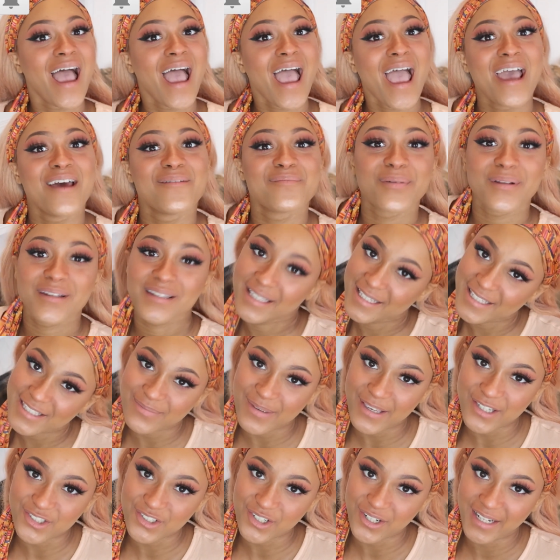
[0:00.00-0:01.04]
And please
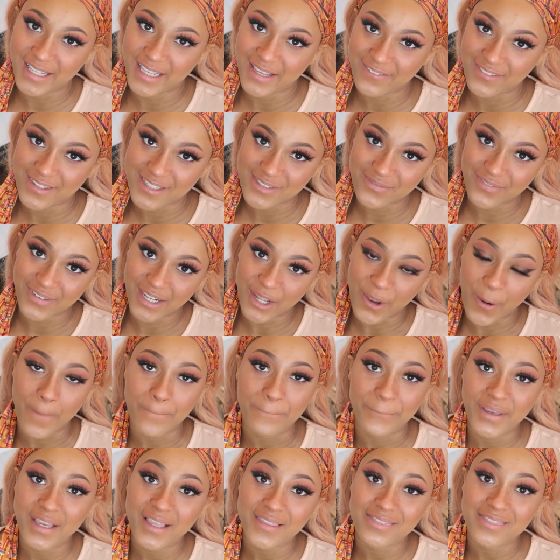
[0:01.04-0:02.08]
make sure to give this video a
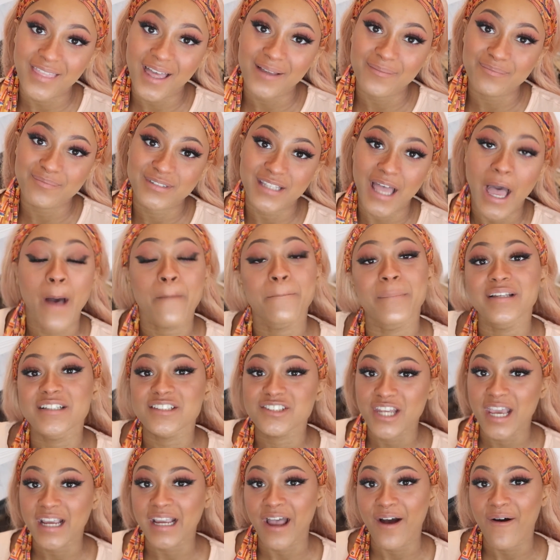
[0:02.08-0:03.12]
big thumbs up and
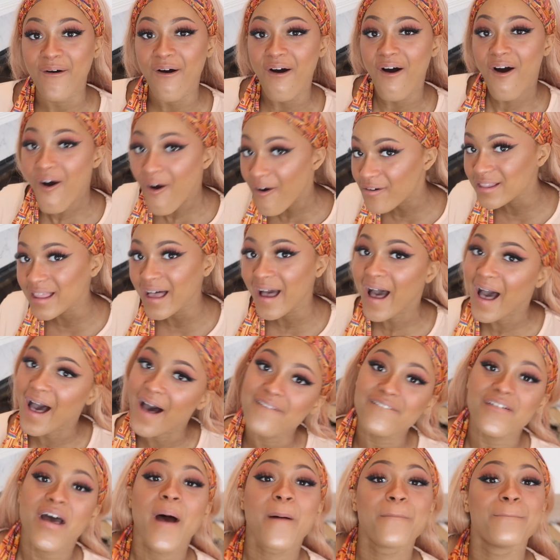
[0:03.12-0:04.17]
check out all
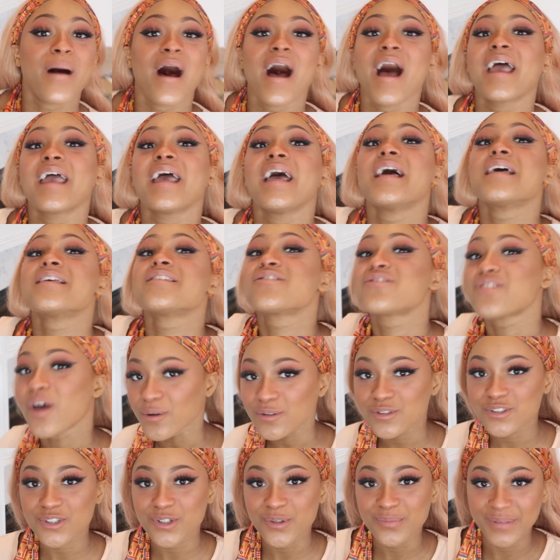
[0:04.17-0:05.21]
of my
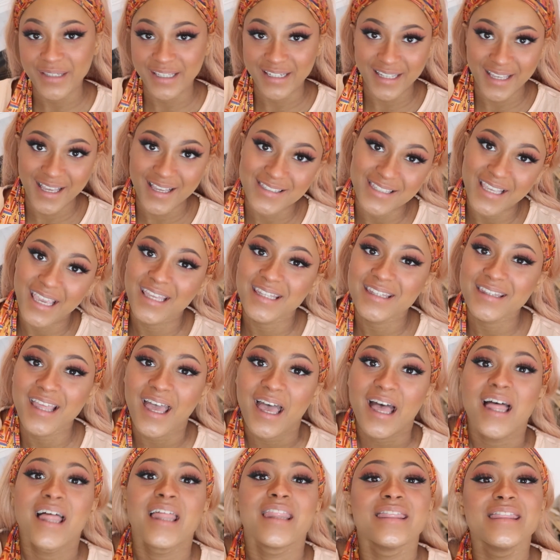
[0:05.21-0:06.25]
social medias
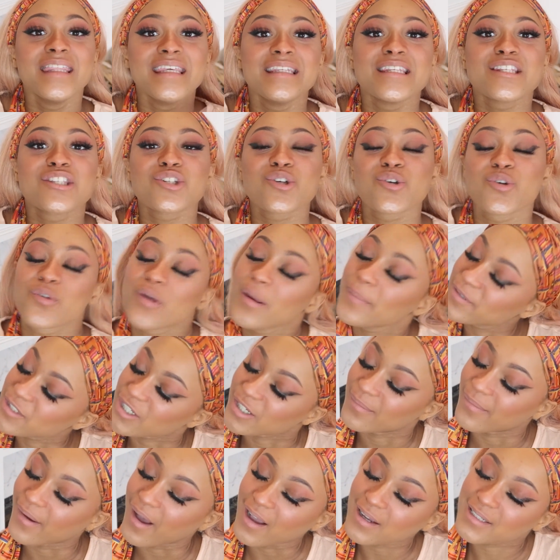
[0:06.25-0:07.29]
in the
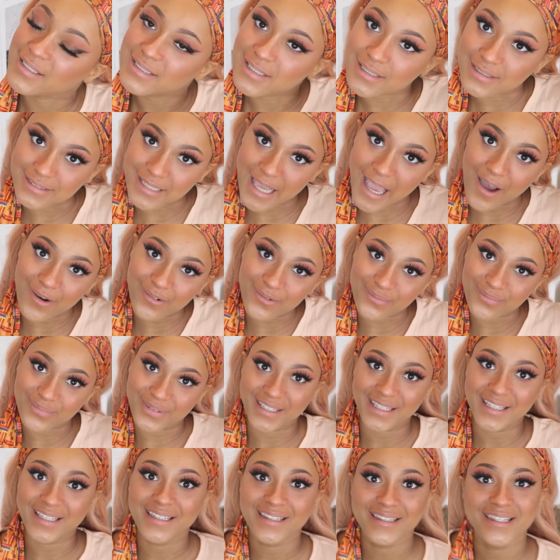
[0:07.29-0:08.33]
description box down
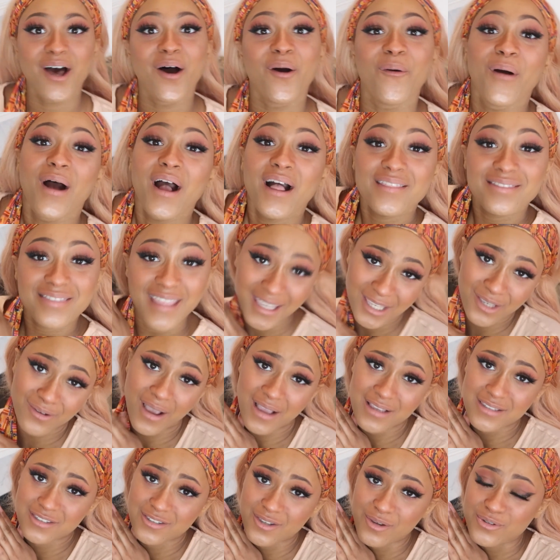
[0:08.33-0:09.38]
below. Thank you
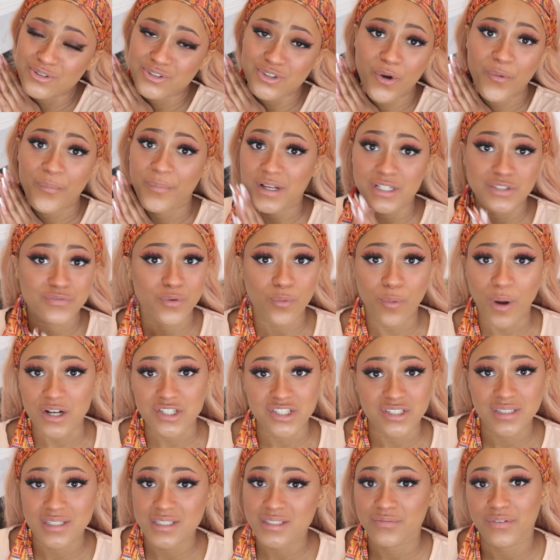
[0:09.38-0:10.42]
guys so much for
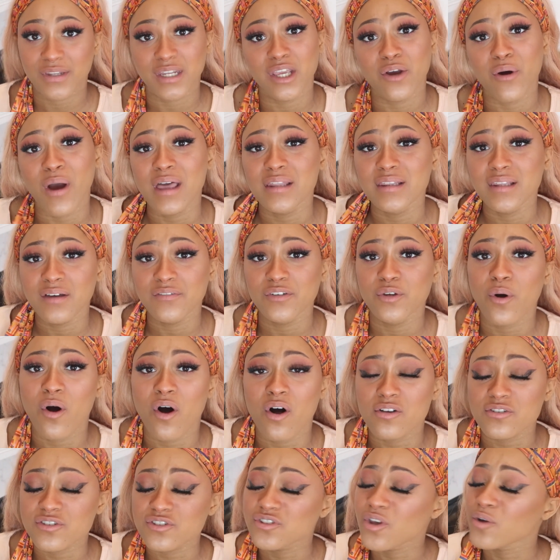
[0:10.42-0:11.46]
watching this video. I love you
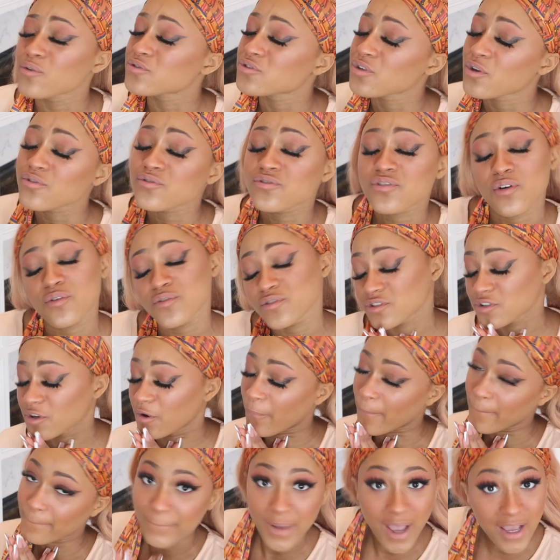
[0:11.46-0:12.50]
all so
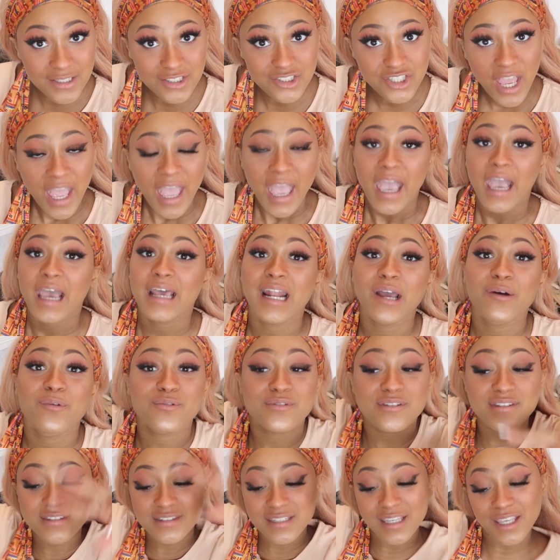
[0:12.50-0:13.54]
much, and I
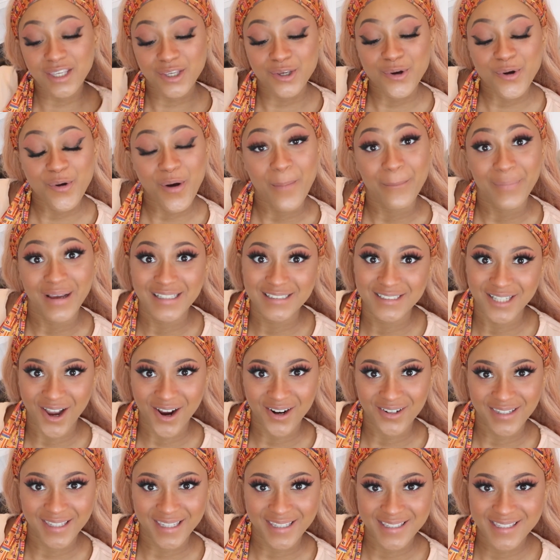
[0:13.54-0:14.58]
will see you, my
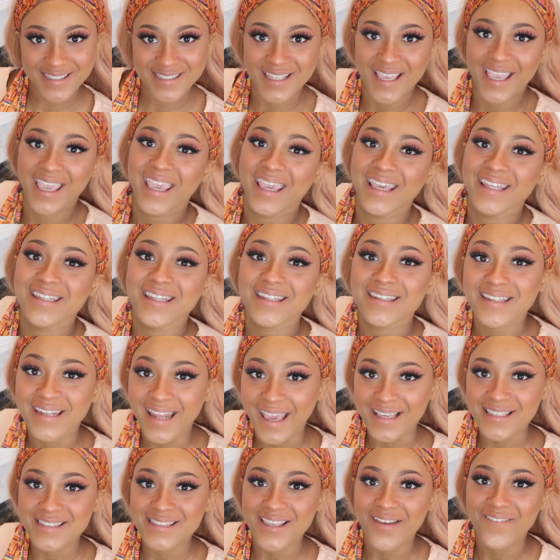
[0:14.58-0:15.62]
darlings, in the
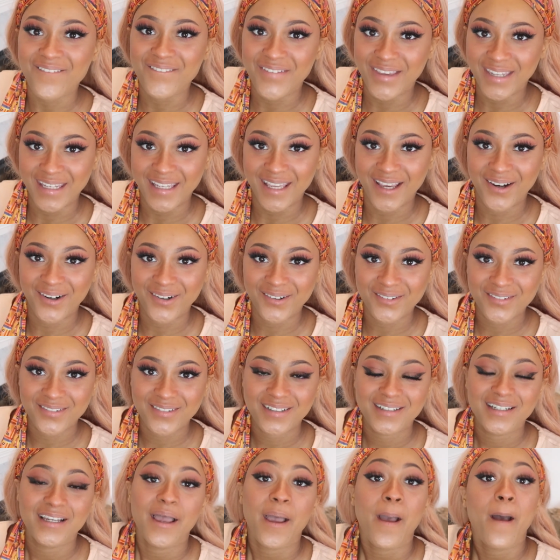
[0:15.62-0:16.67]
next video.
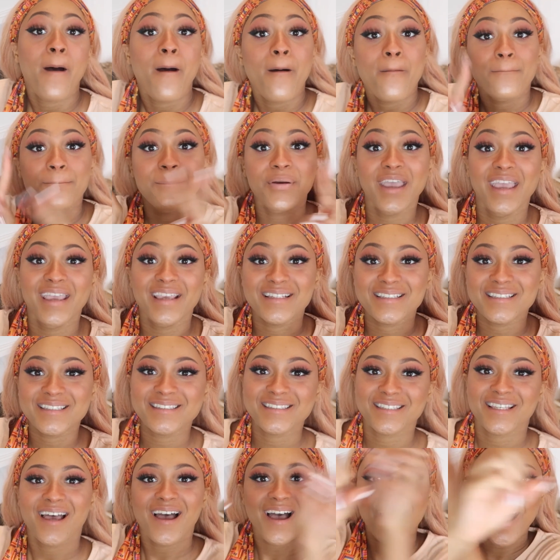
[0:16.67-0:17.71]
Peace
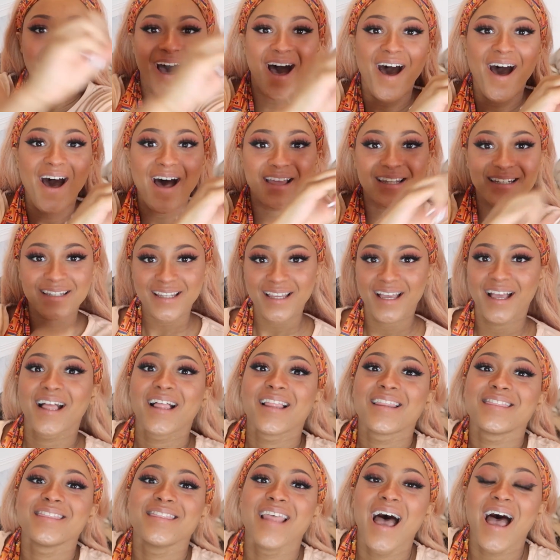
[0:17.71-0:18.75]
on
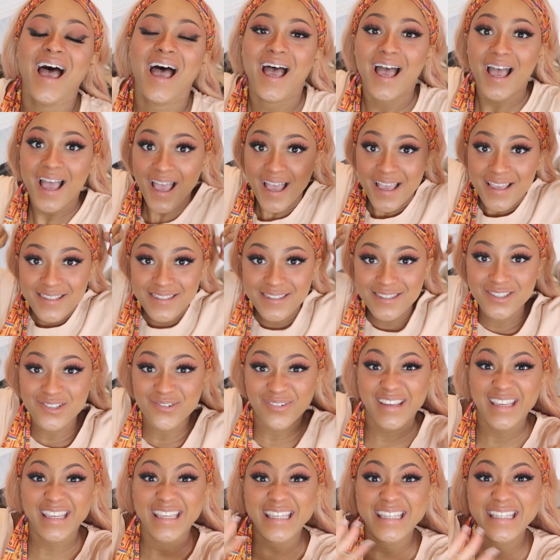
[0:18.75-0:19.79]
the
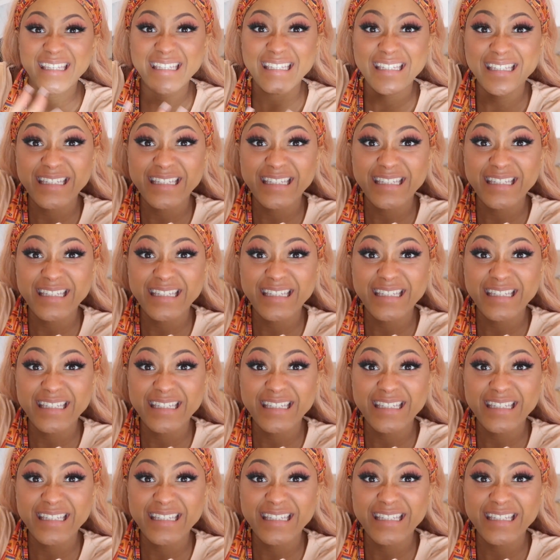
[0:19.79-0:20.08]
street.